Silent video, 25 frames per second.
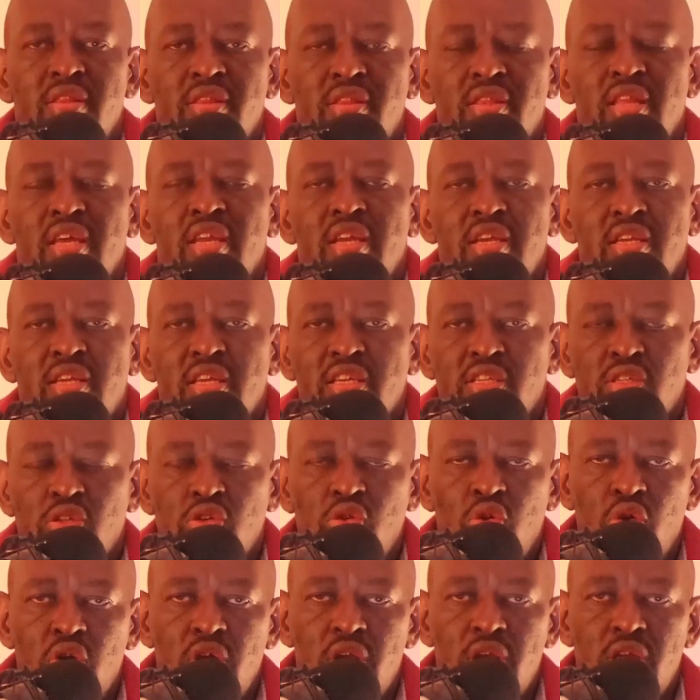then it is
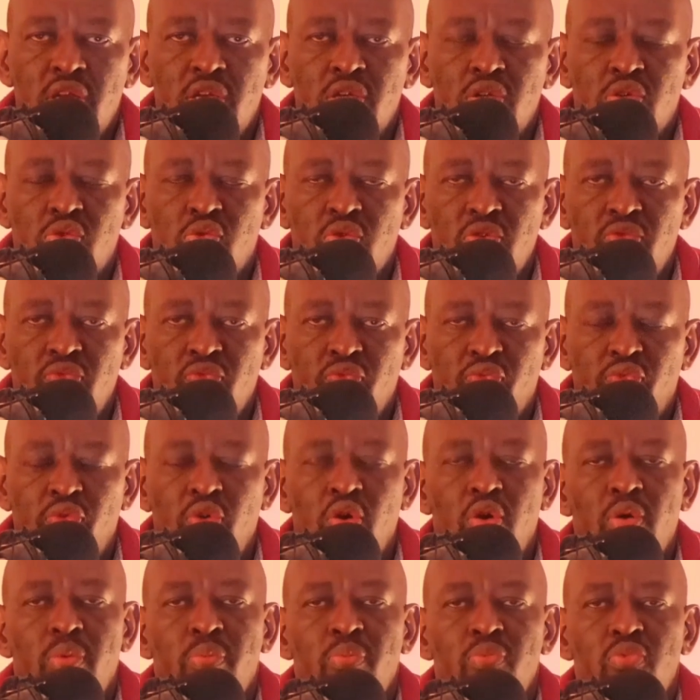going to
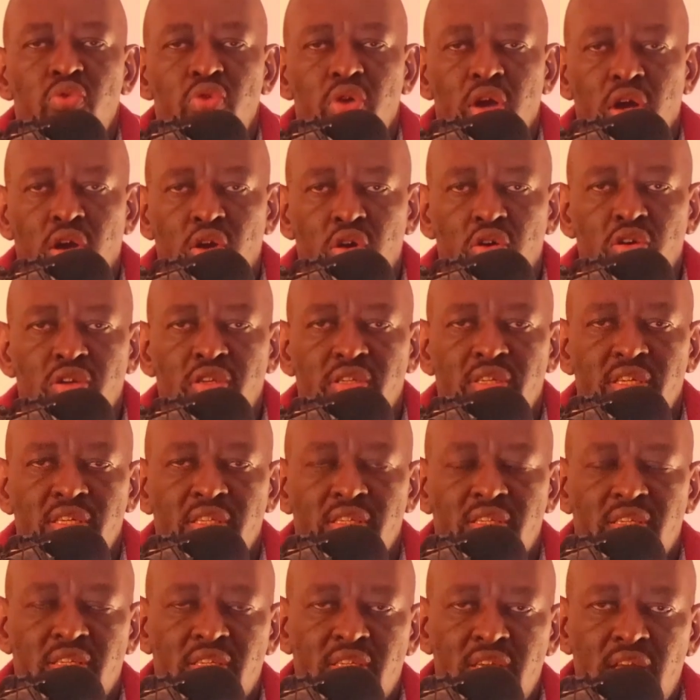inform your
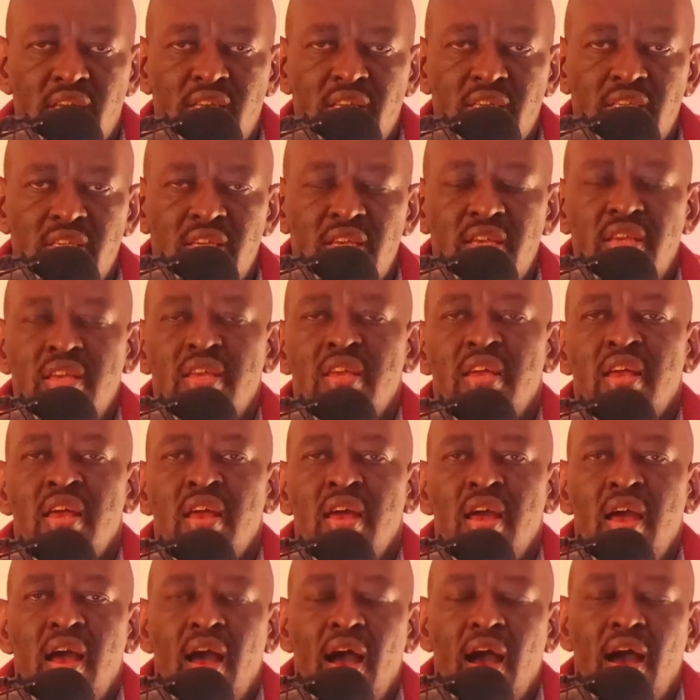content strategy
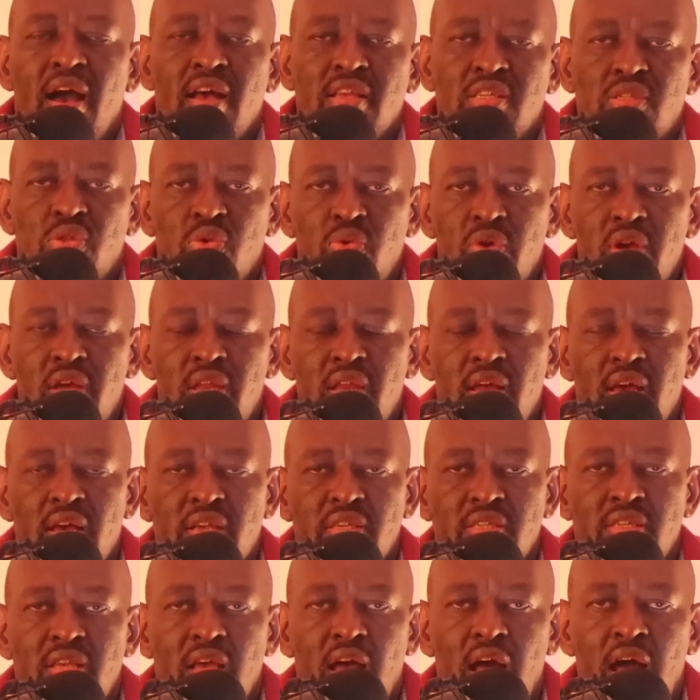as well
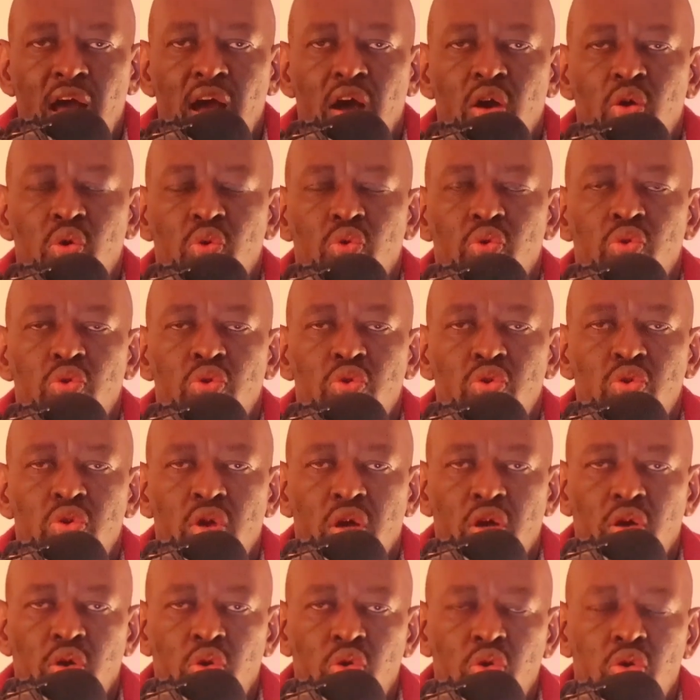as how you
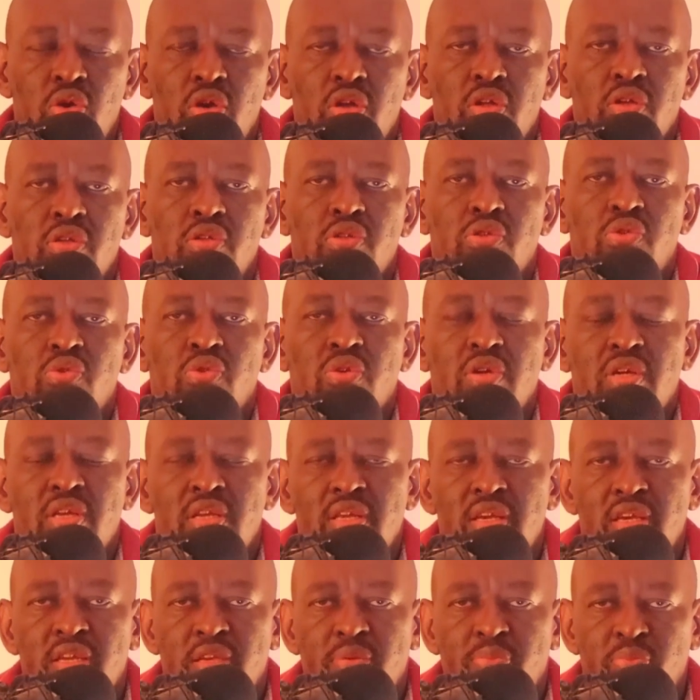are going to
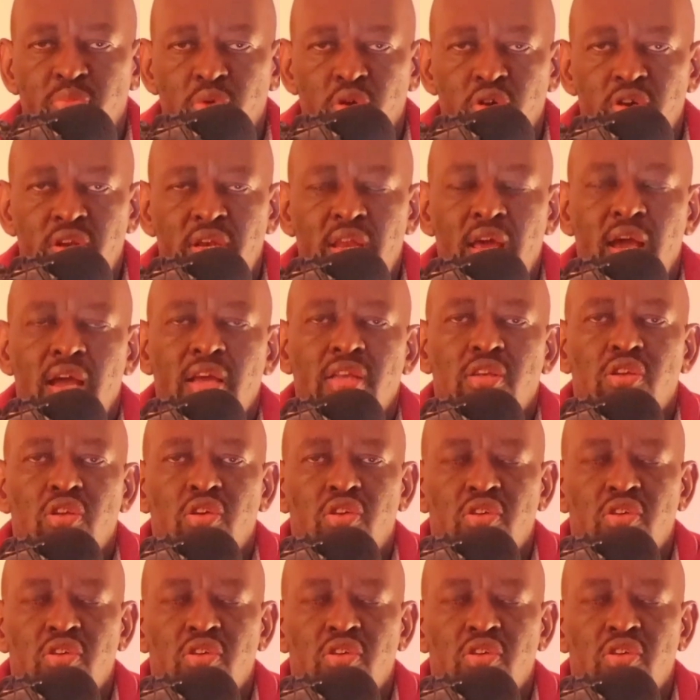create product